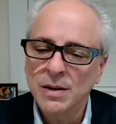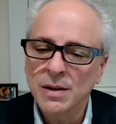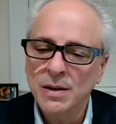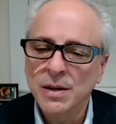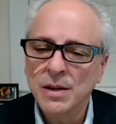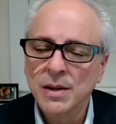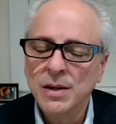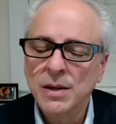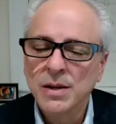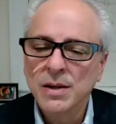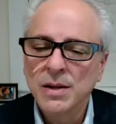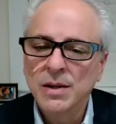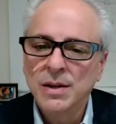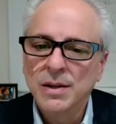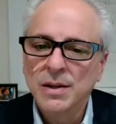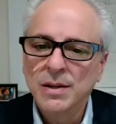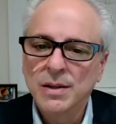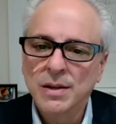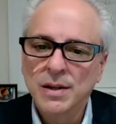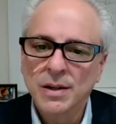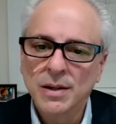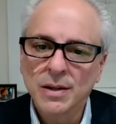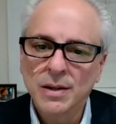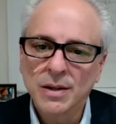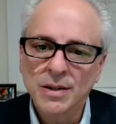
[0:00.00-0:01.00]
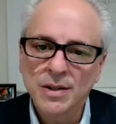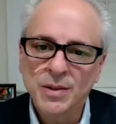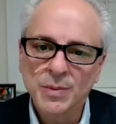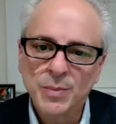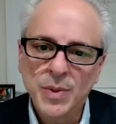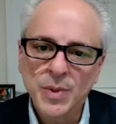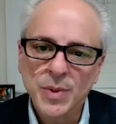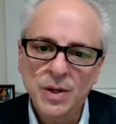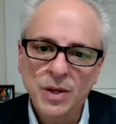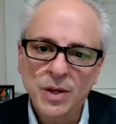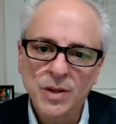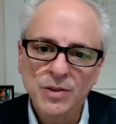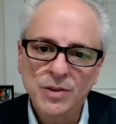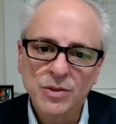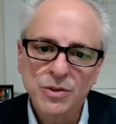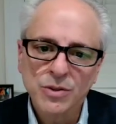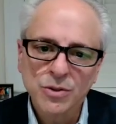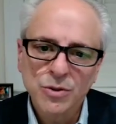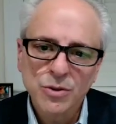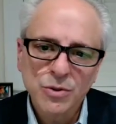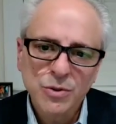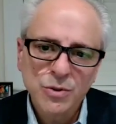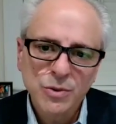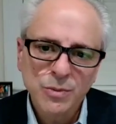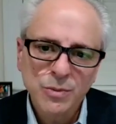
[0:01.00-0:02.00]
and it's been on
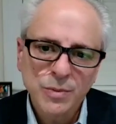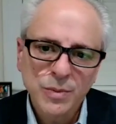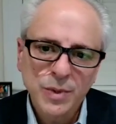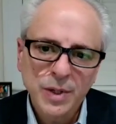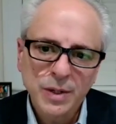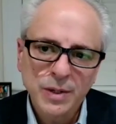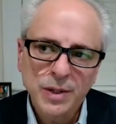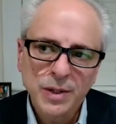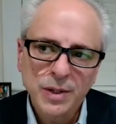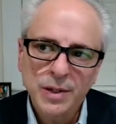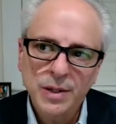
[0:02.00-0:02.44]
Zoom.